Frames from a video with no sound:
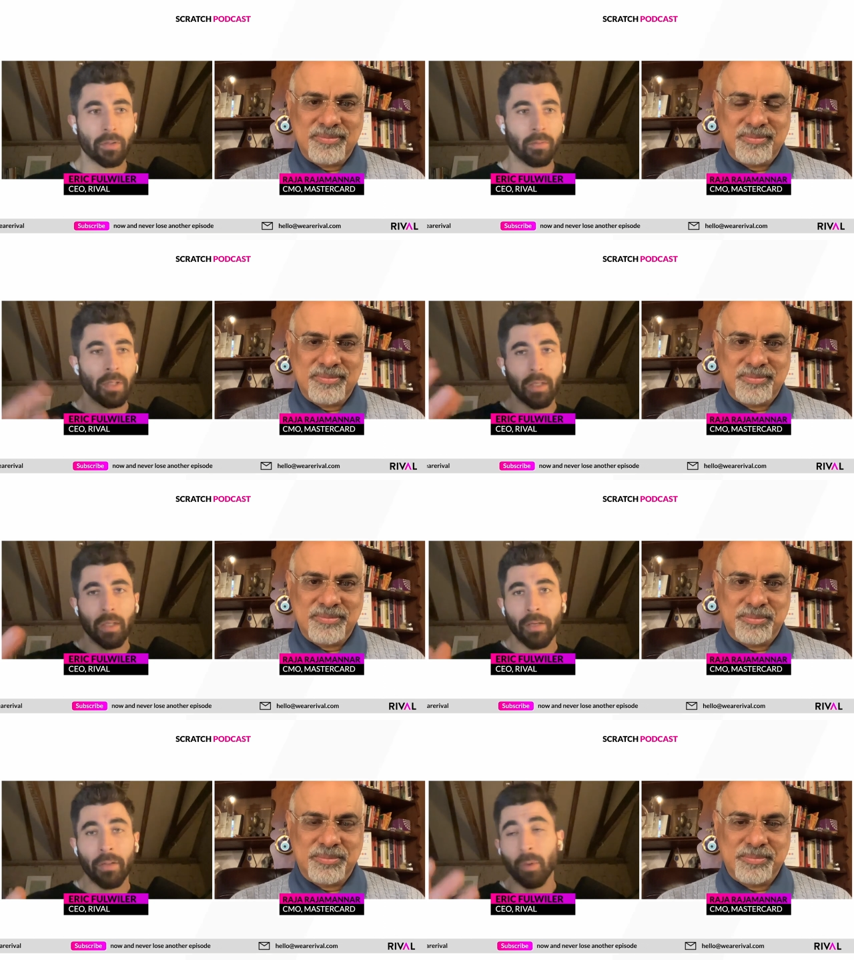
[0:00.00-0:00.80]
Speaker 1: So,
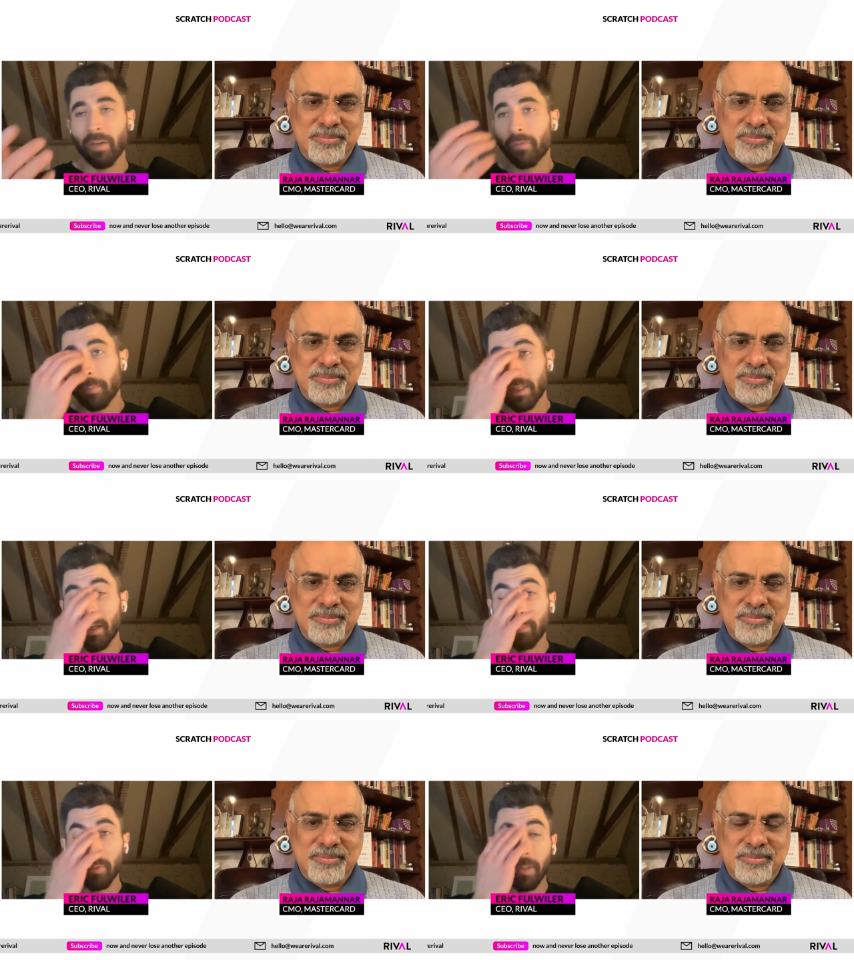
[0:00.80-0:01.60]
another way of framing
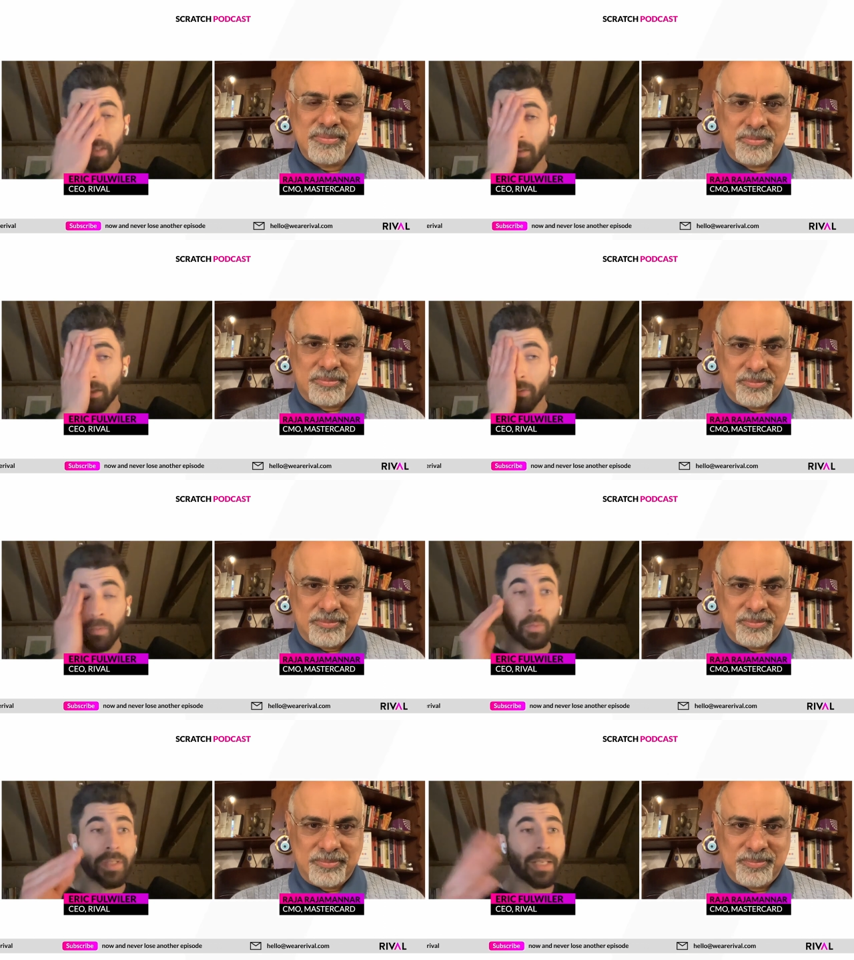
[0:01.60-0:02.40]
it up would be, you know, if
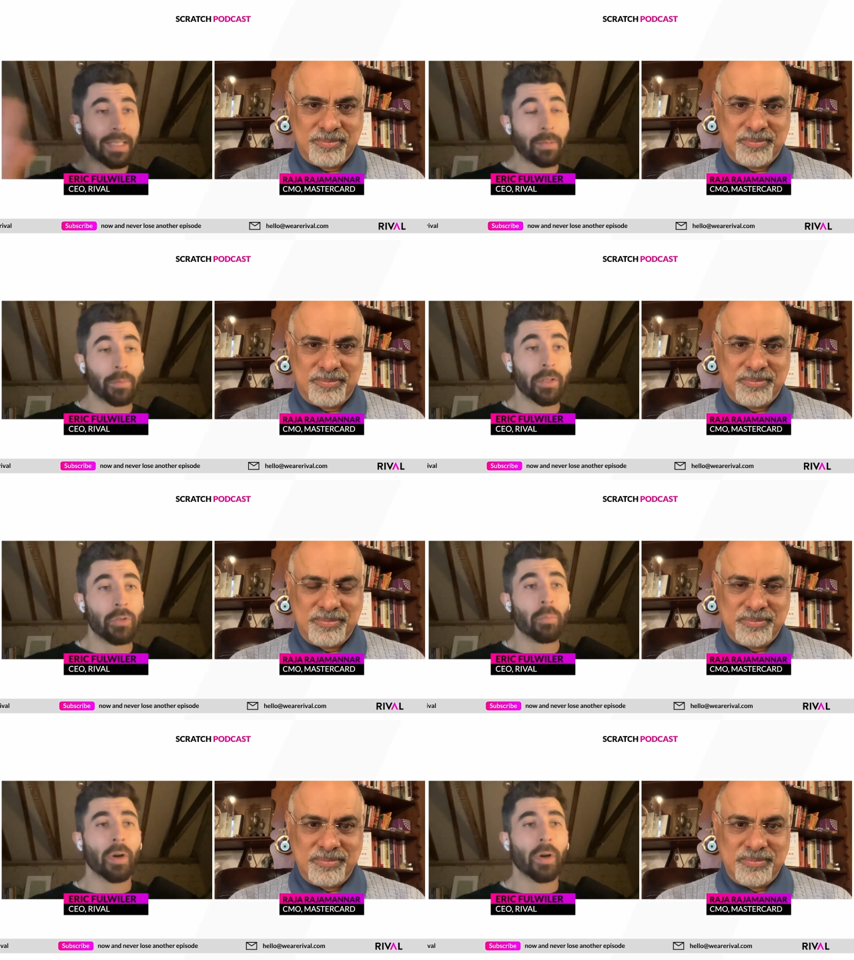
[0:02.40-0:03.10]
you were sitting down with a new